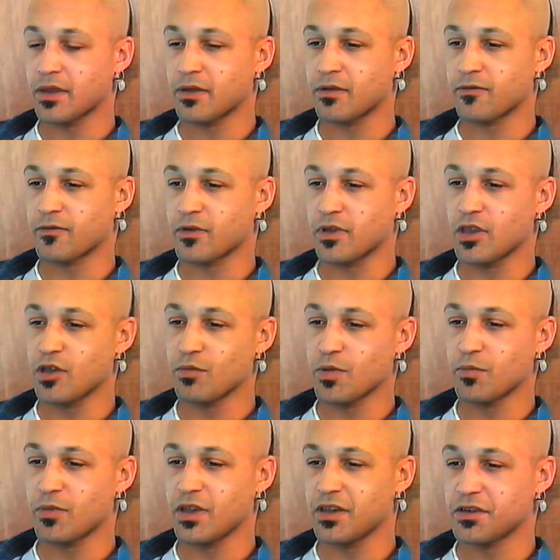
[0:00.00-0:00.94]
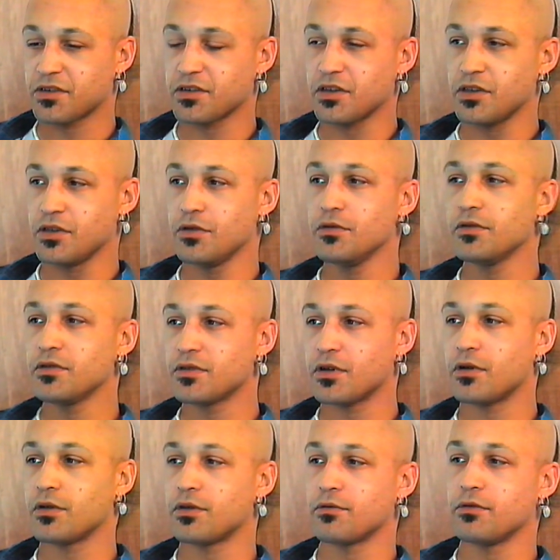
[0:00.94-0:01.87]
for the human beings to use
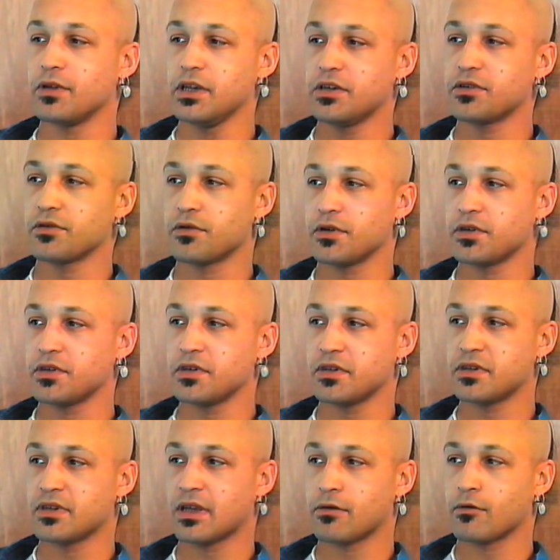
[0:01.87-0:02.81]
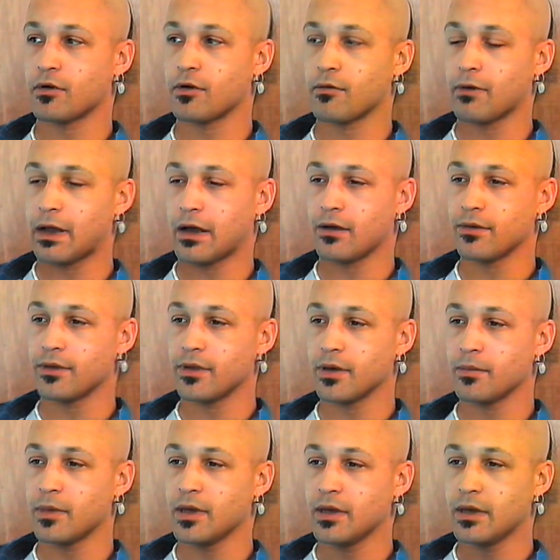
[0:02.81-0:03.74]
all the resources that were around
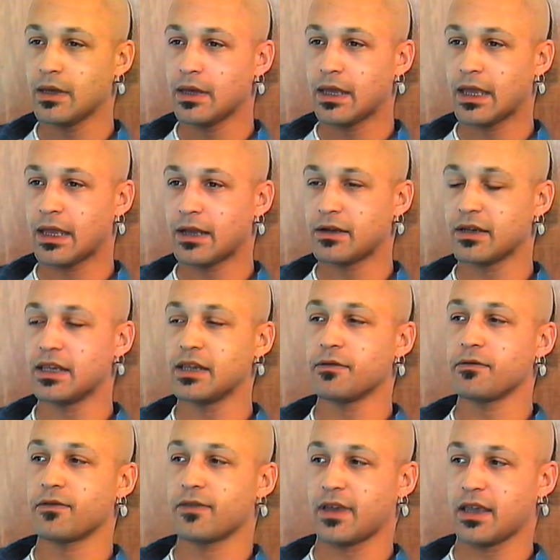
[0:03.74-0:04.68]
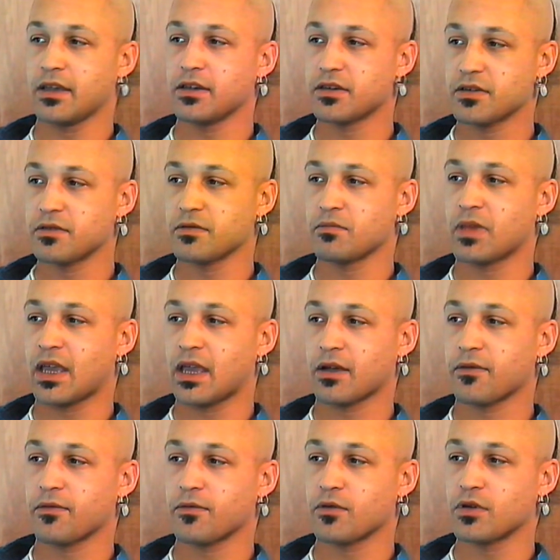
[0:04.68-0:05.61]
them and to give thanks
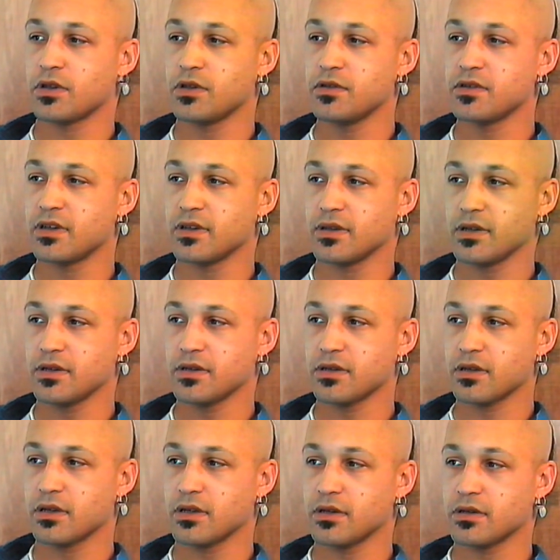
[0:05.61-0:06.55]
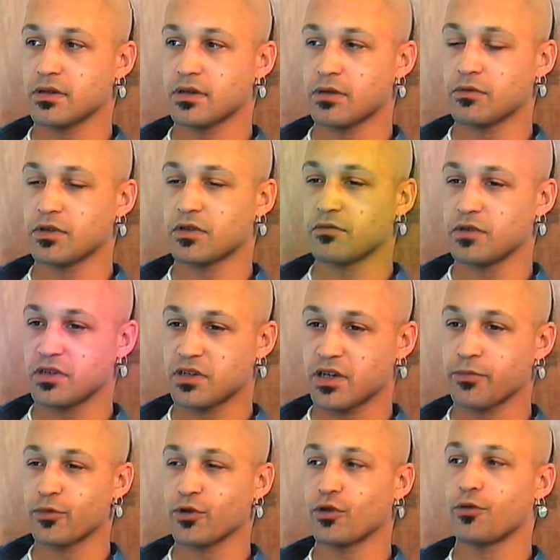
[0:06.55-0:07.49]
back for using these things. There was a
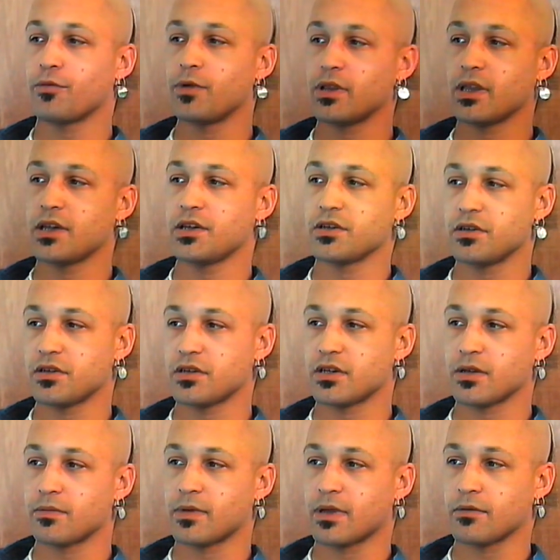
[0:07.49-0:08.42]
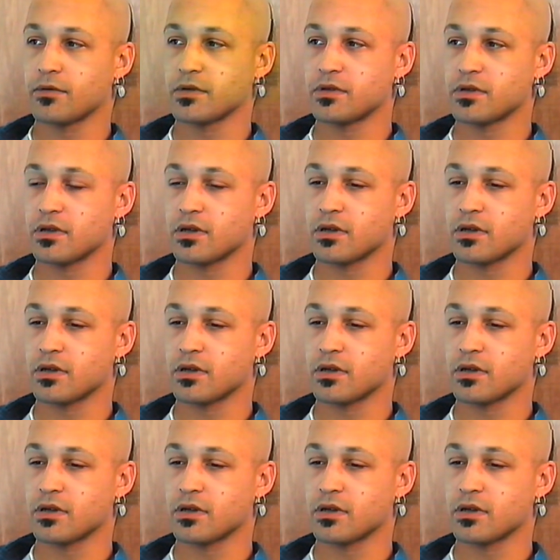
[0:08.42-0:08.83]
reciprocal relationship that was